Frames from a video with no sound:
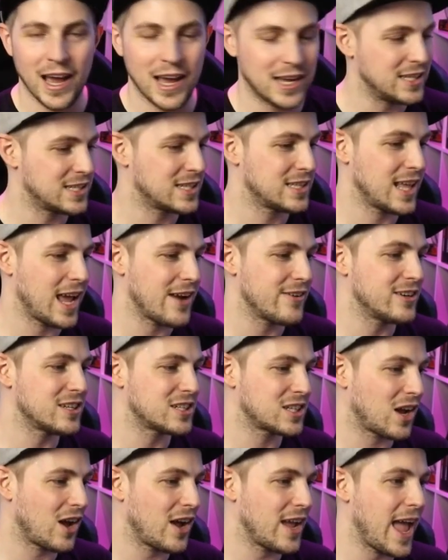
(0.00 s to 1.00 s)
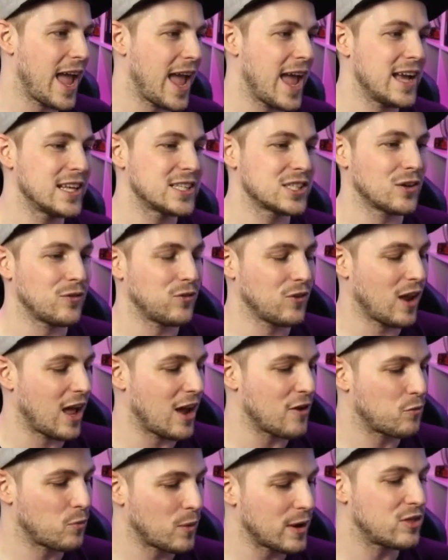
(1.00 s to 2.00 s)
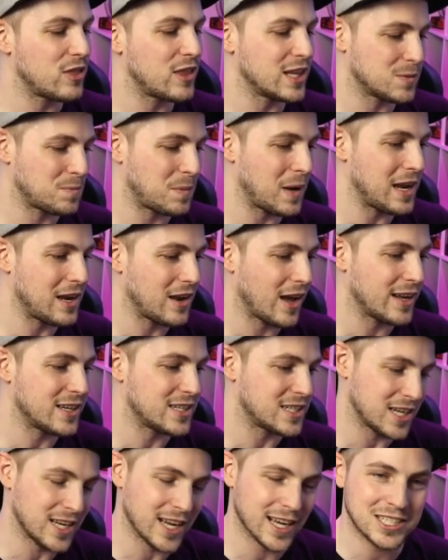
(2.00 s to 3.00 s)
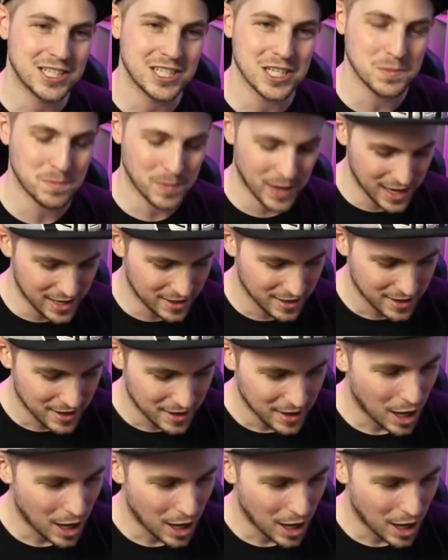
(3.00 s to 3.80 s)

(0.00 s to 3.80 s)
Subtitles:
and their entire Airsoft life with this P90 has just been